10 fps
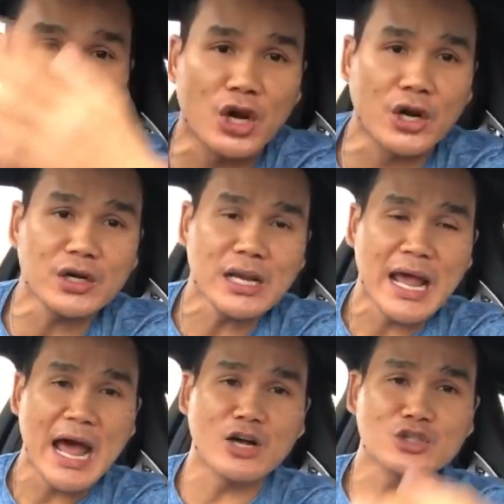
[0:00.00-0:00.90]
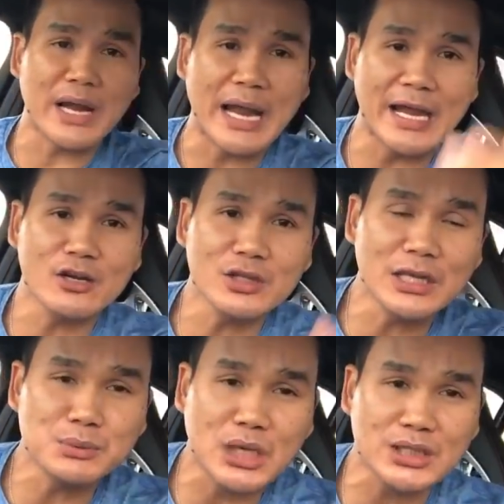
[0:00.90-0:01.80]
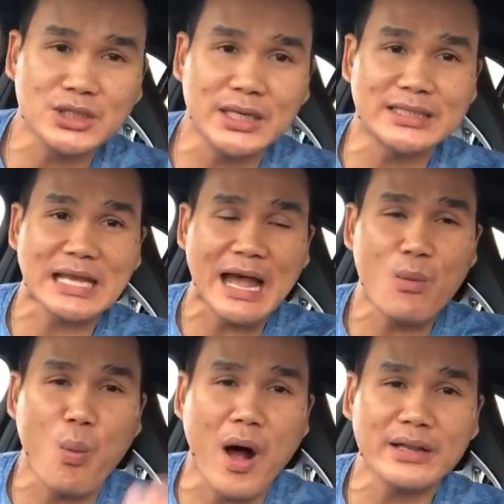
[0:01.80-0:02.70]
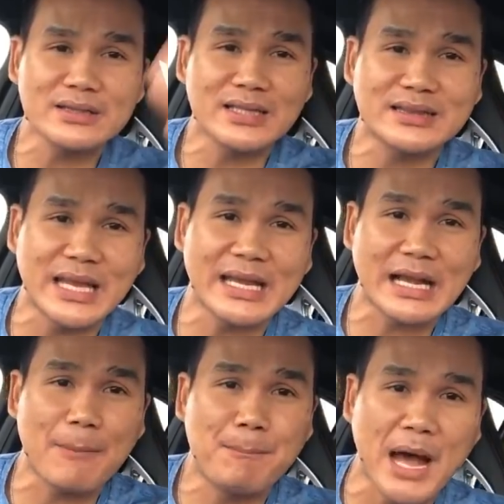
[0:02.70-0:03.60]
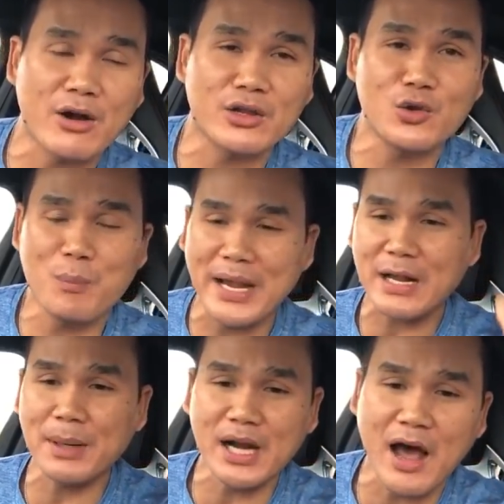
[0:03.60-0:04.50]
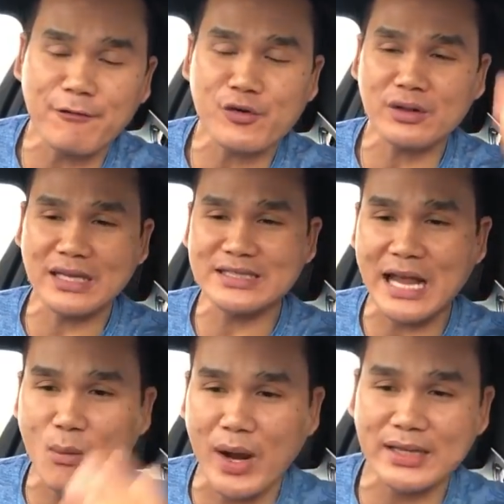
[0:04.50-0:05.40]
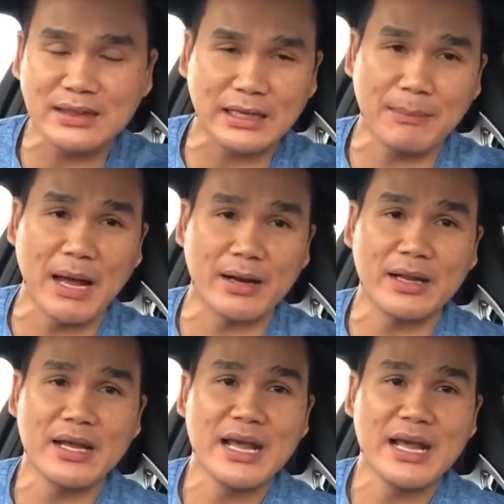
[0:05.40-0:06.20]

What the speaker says: learned, how to handle the objection is I want to think about it. You make them an offer, they say I want to think about it.